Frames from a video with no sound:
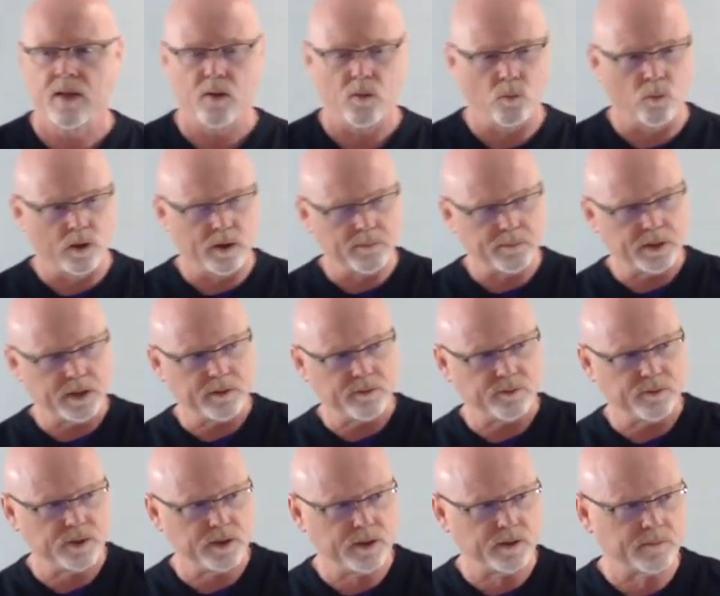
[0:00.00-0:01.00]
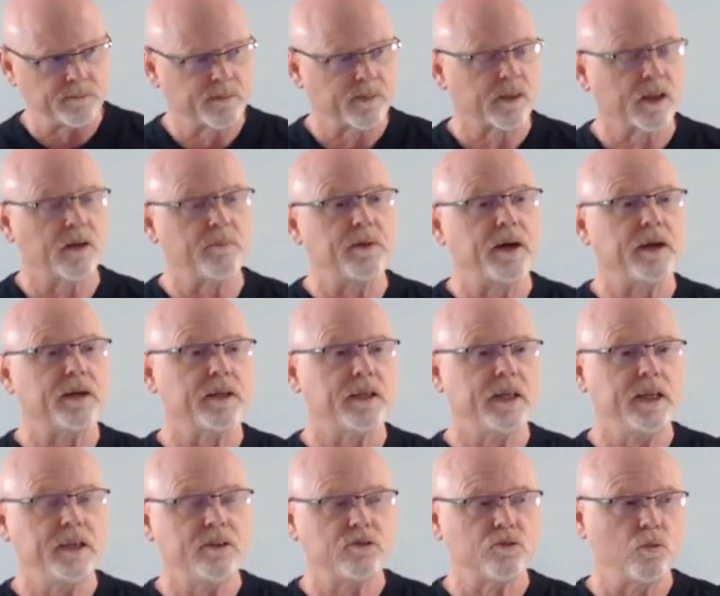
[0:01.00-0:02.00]
One benefit, about
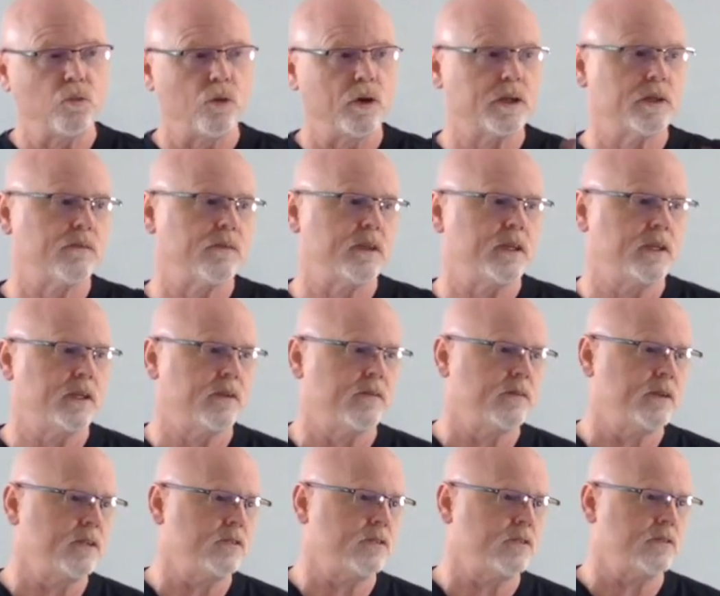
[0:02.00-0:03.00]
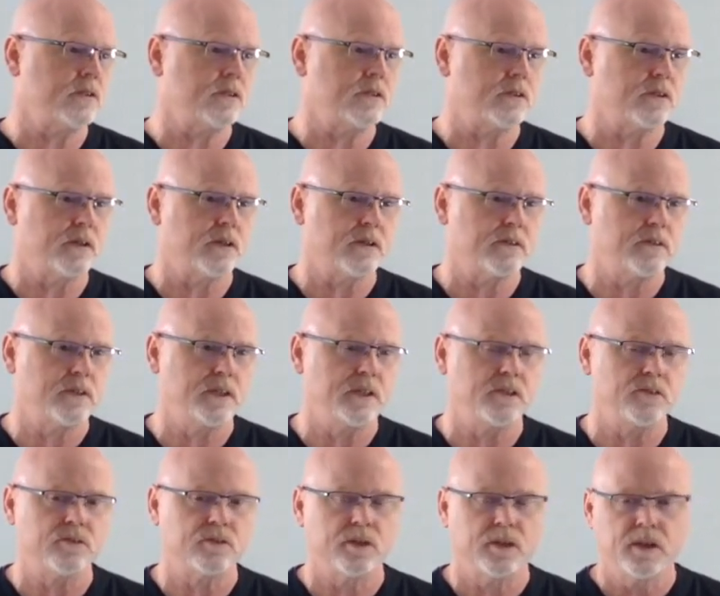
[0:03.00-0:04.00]
each one of the interventions that you're going to
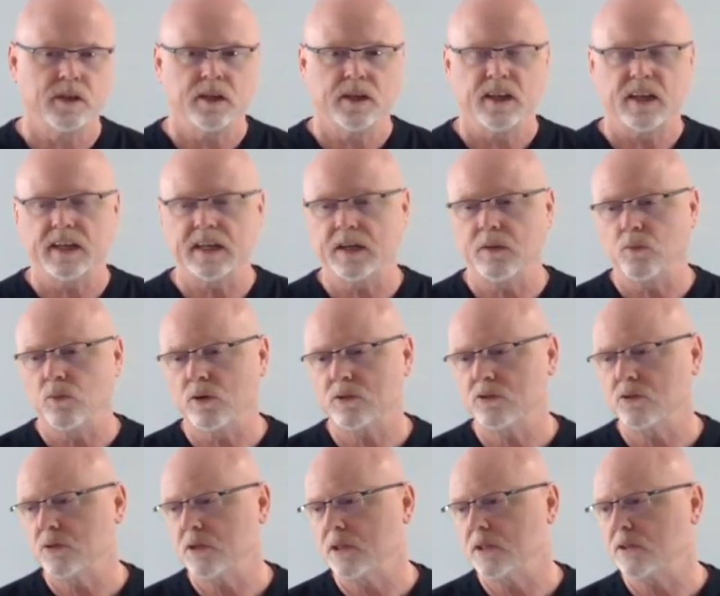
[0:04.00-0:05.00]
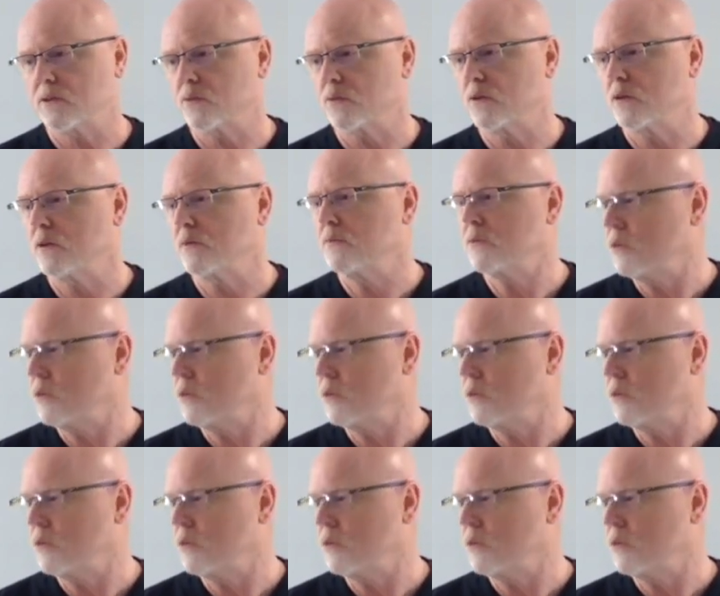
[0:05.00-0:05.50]
teach. And then once you get in the room,